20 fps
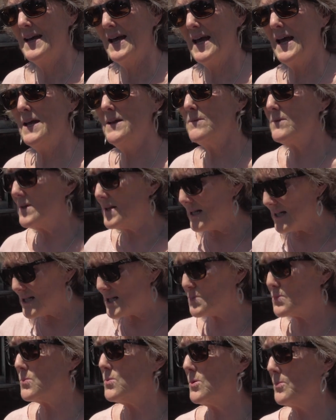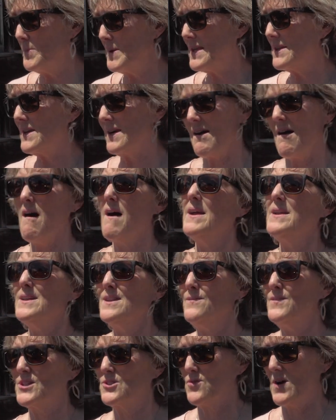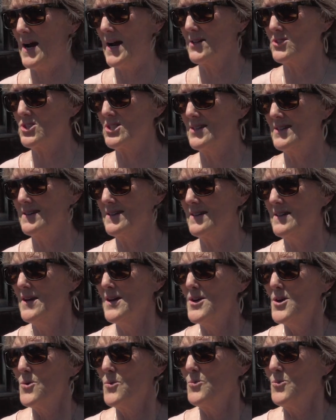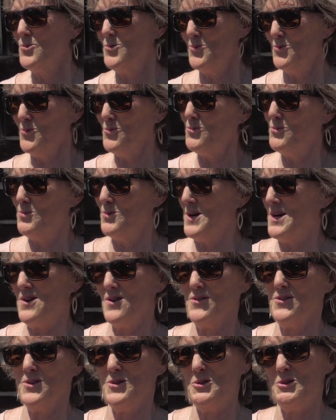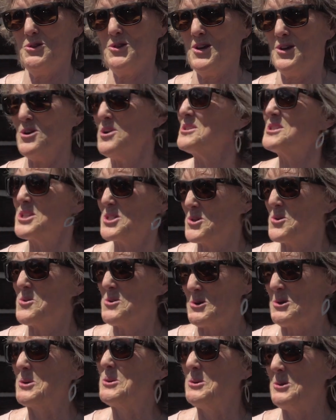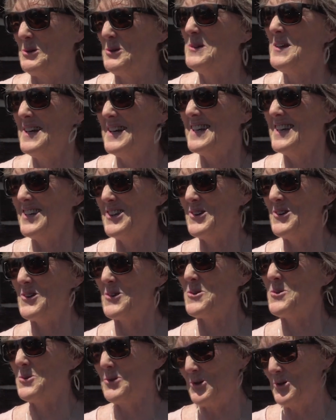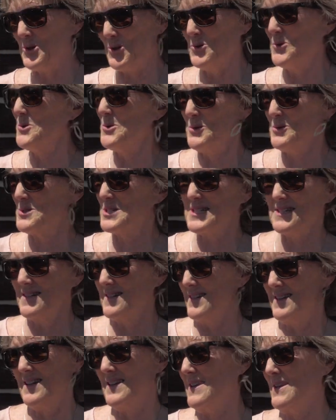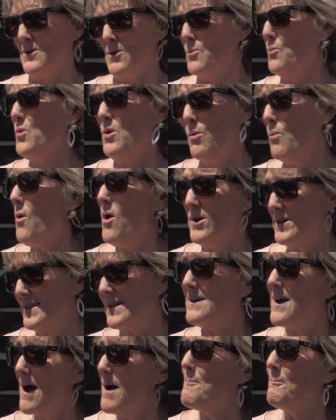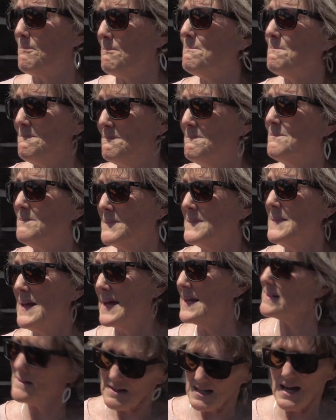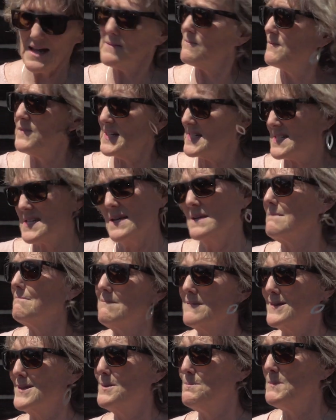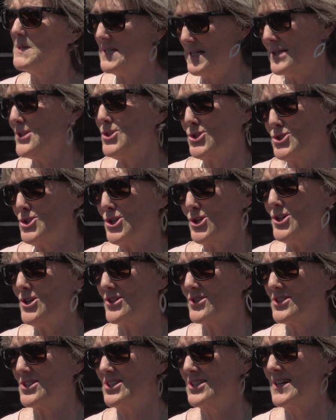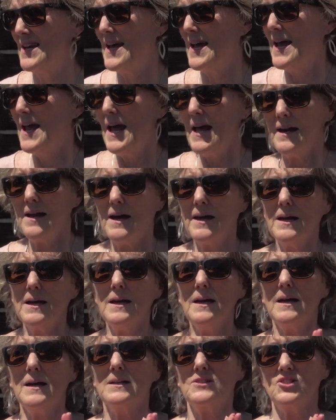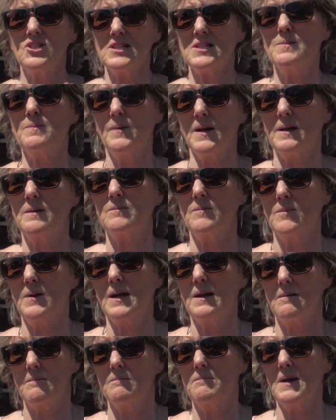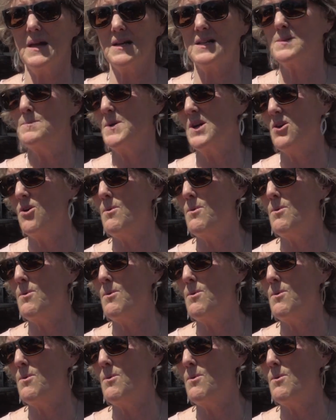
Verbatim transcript: And this will be the kind of attraction where the, the historical, you know, gurus and that will want to come. Yeah and, and visit the Madill Church. And I, it just, it, it makes me